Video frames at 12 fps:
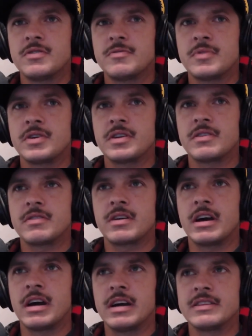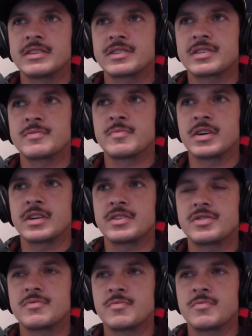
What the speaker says: But this is much